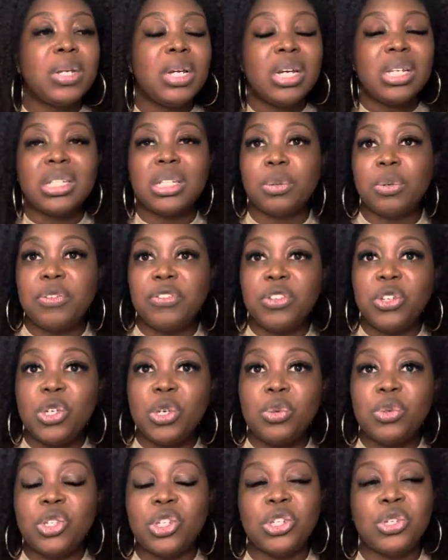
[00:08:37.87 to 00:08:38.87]
So if
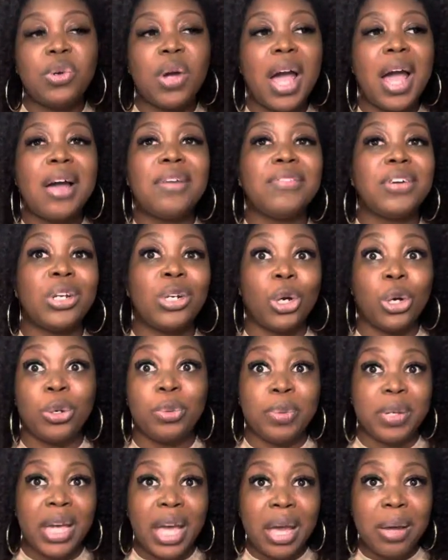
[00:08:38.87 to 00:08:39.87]
you do have an
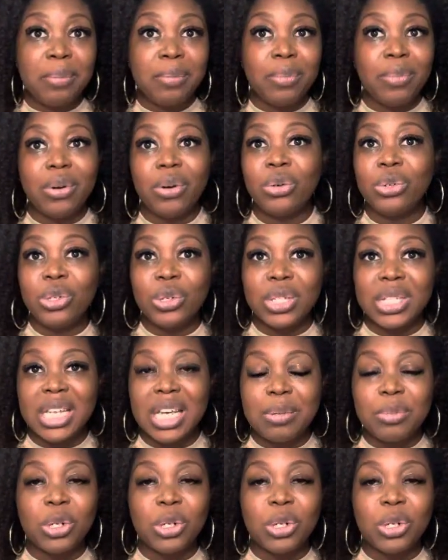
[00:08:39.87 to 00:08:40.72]
OBM on your team,